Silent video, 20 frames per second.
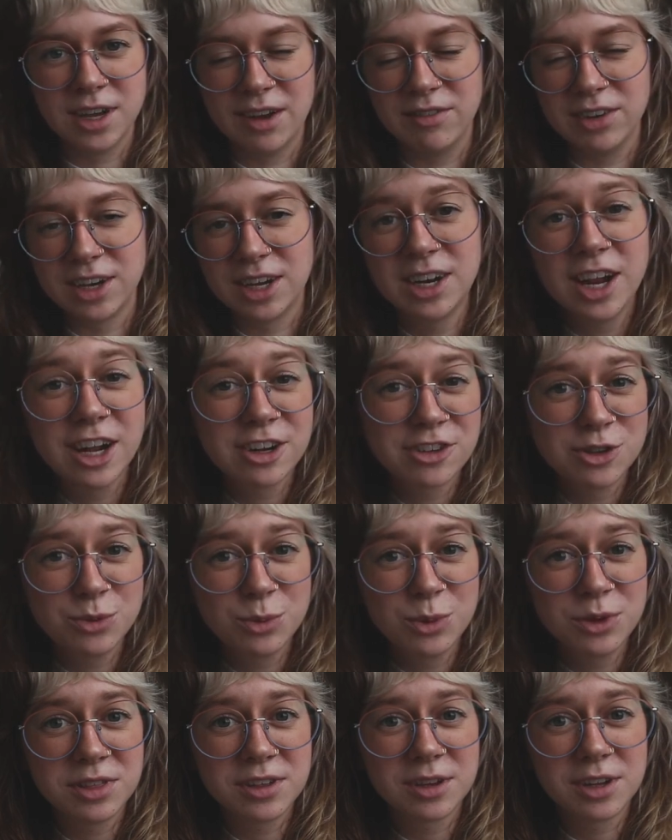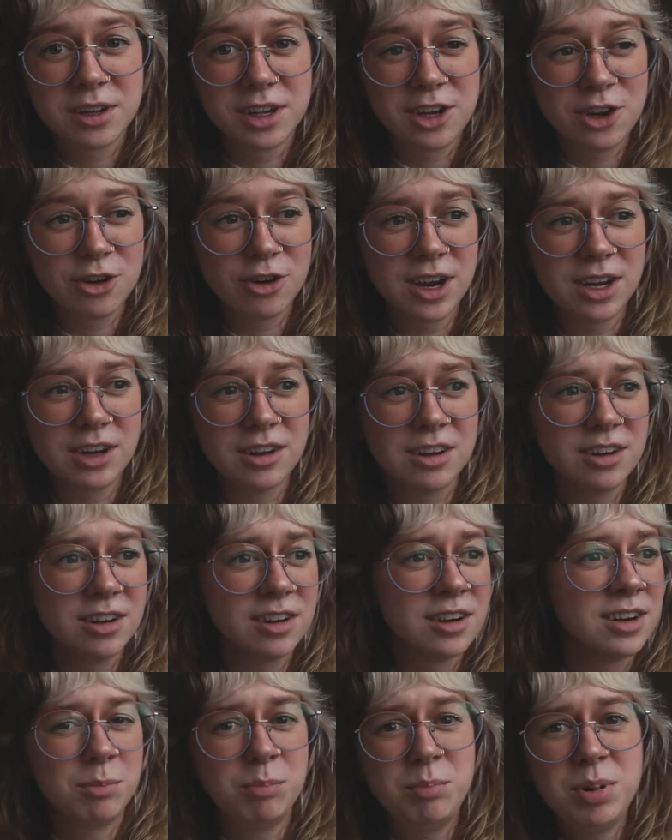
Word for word: have a connection with the curator.